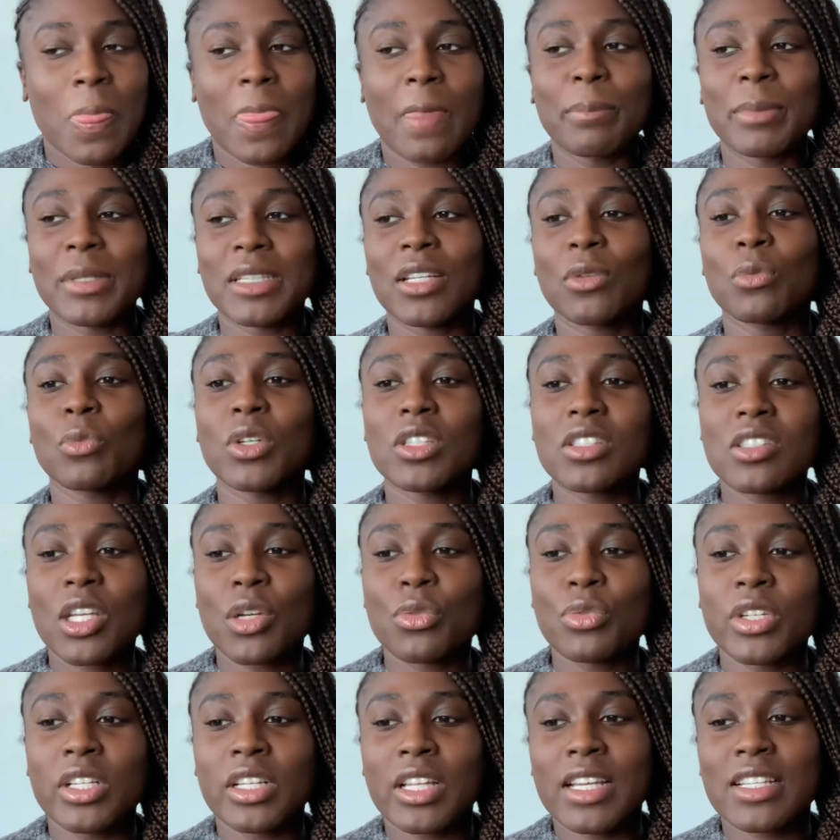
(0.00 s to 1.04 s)
But then once I
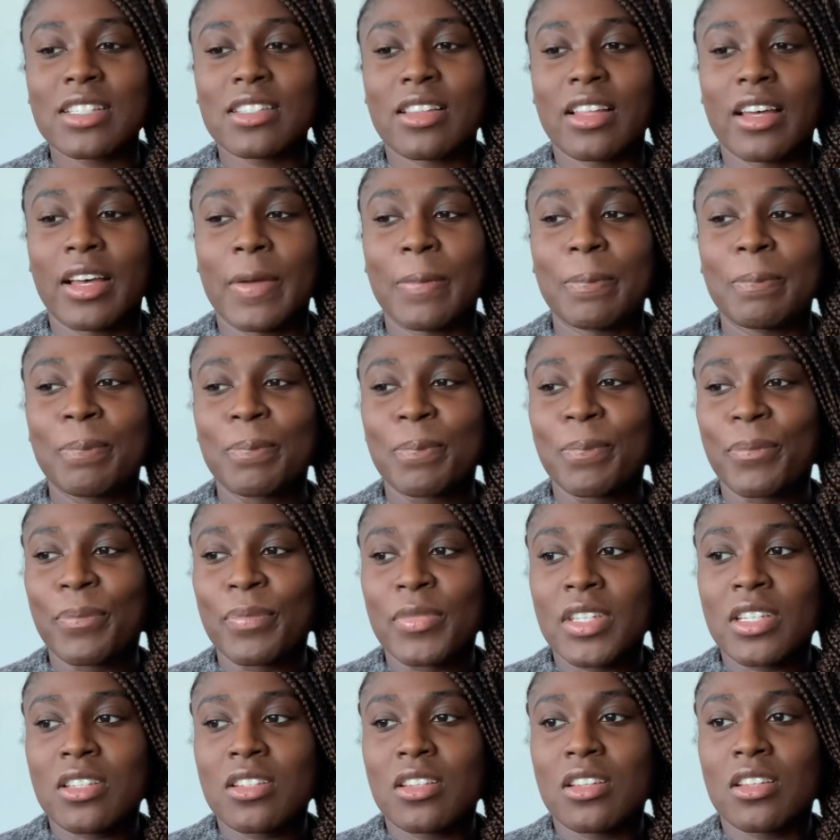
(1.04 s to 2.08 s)
realized that,
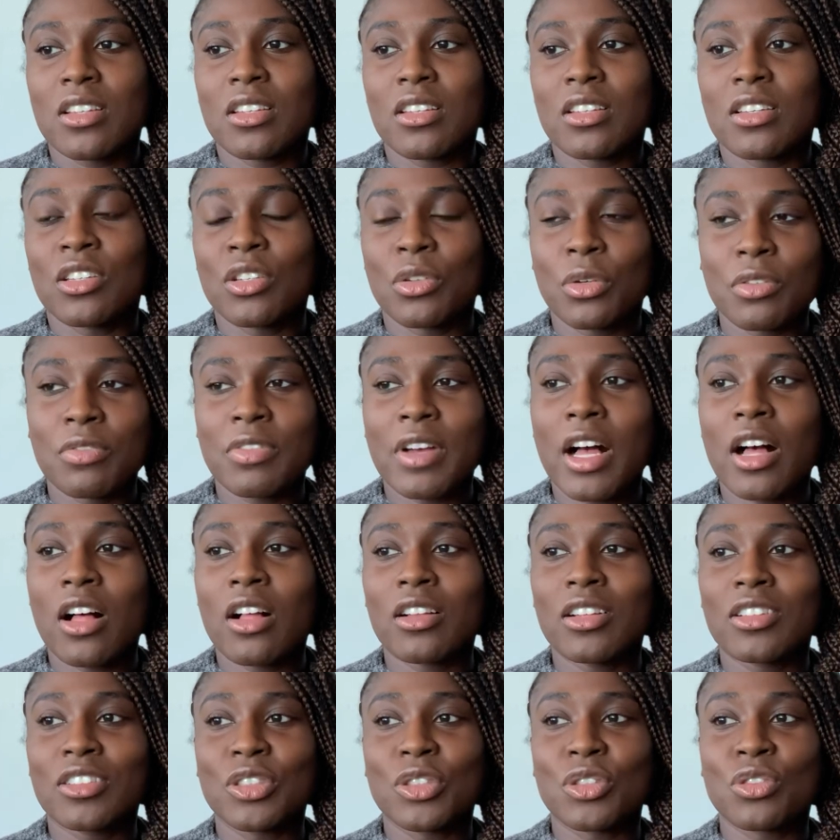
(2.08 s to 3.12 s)
you know,
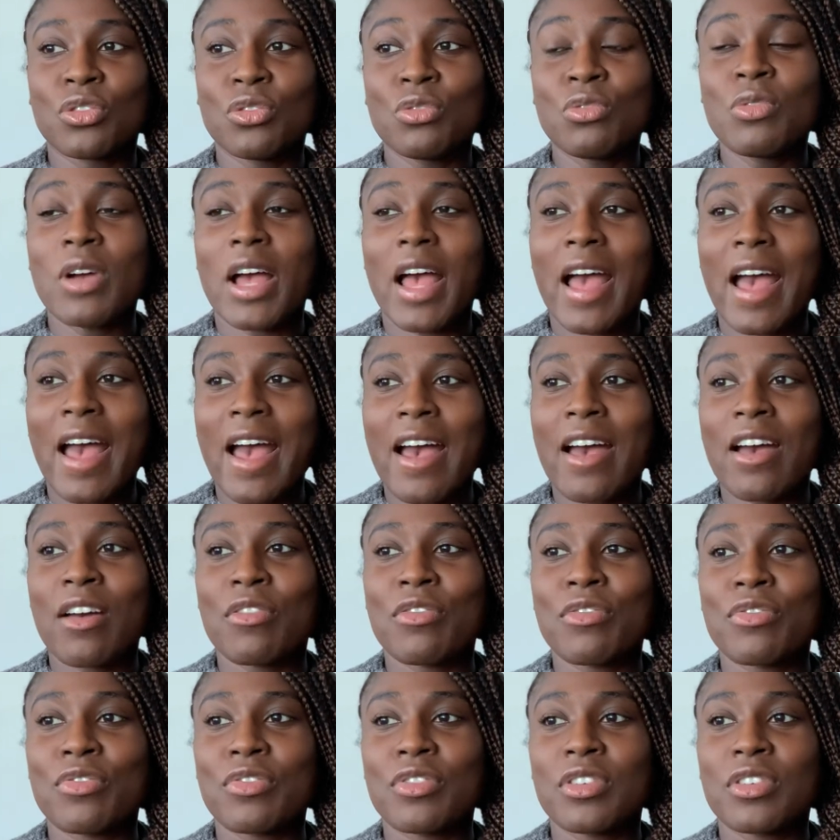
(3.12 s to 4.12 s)
Val, you have